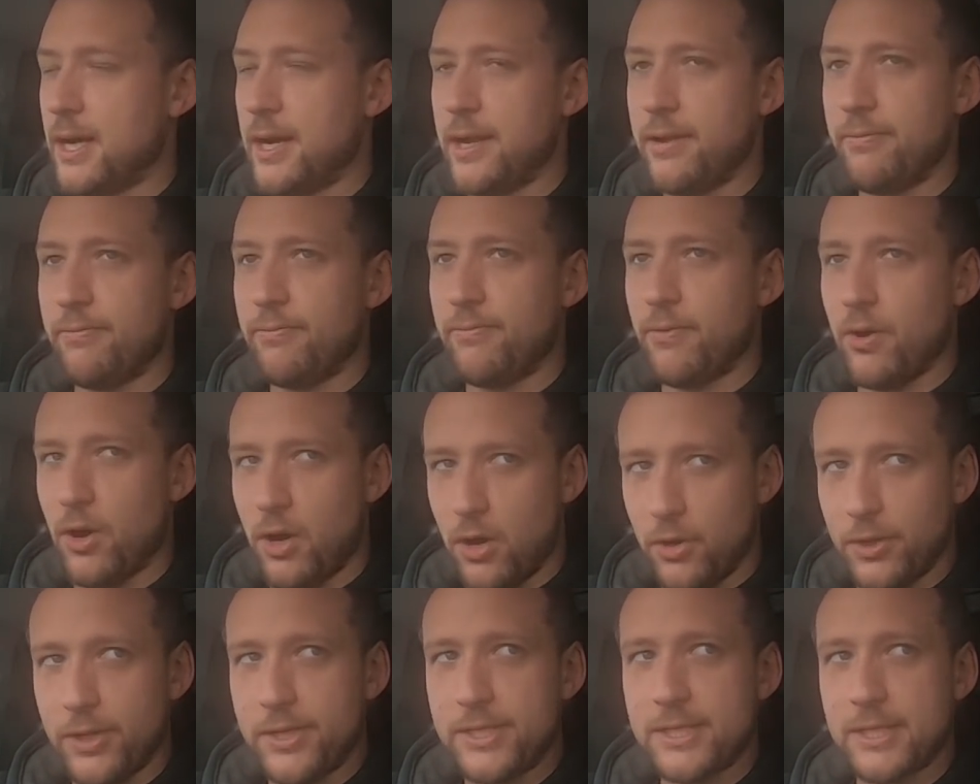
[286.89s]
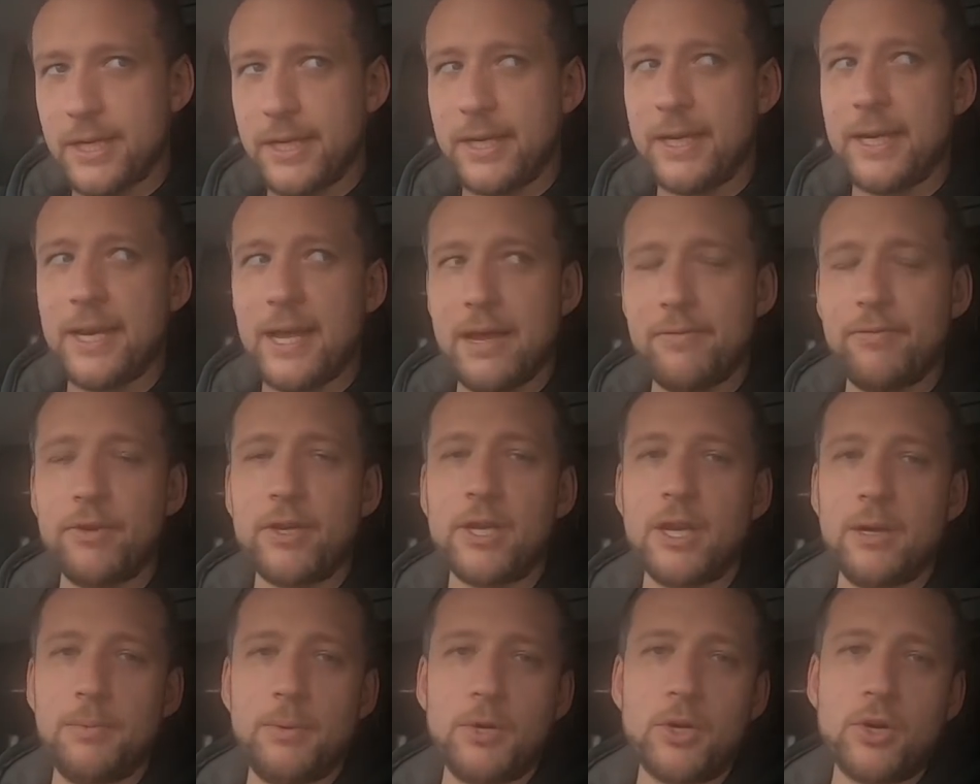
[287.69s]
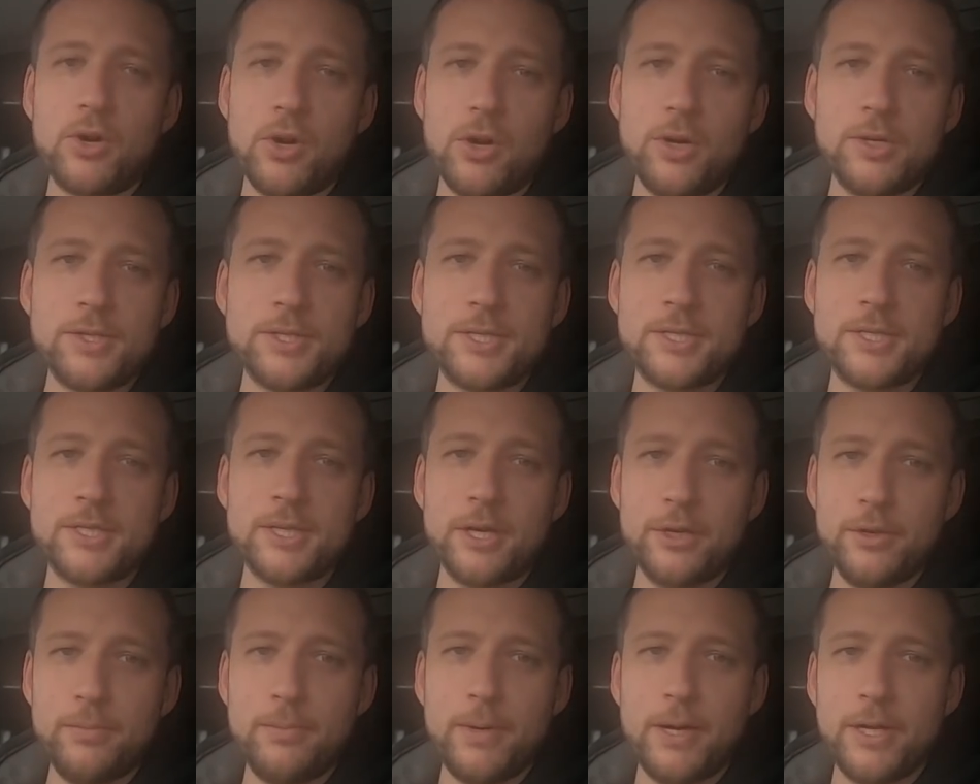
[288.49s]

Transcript: I've honestly never come across so